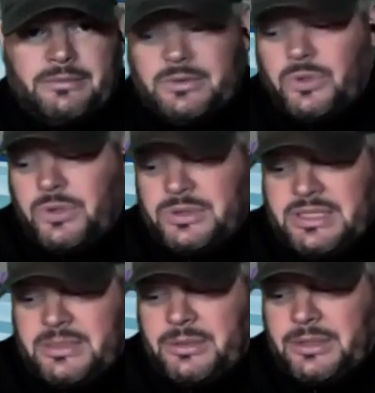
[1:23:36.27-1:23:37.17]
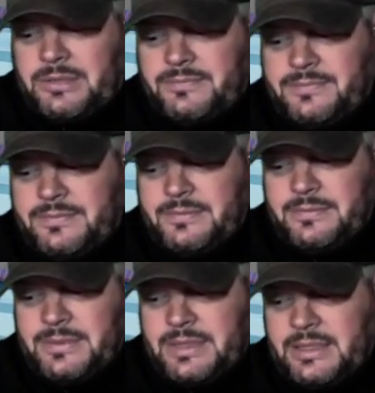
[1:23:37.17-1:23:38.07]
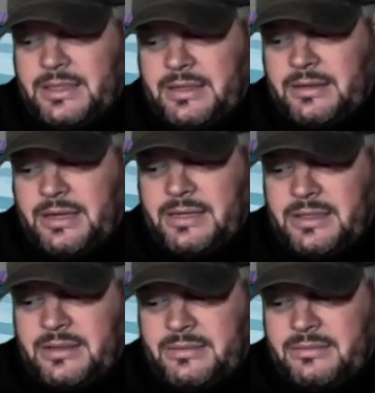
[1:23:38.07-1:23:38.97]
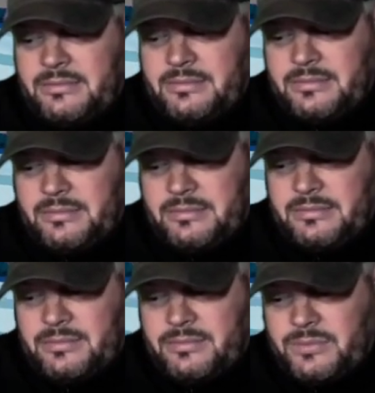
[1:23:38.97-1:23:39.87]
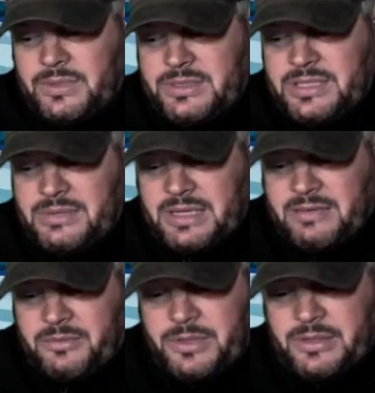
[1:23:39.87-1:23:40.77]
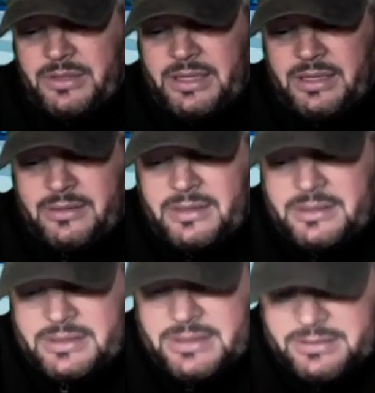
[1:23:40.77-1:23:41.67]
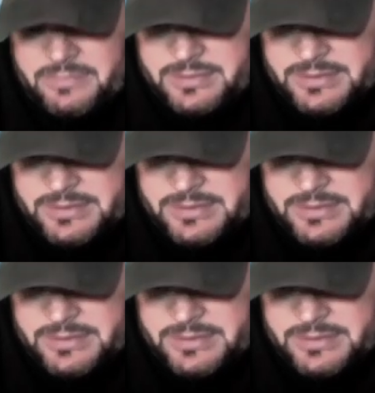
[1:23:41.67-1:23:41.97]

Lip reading: quarantine them off. I think we seem to have a pretty good handle on this stuff.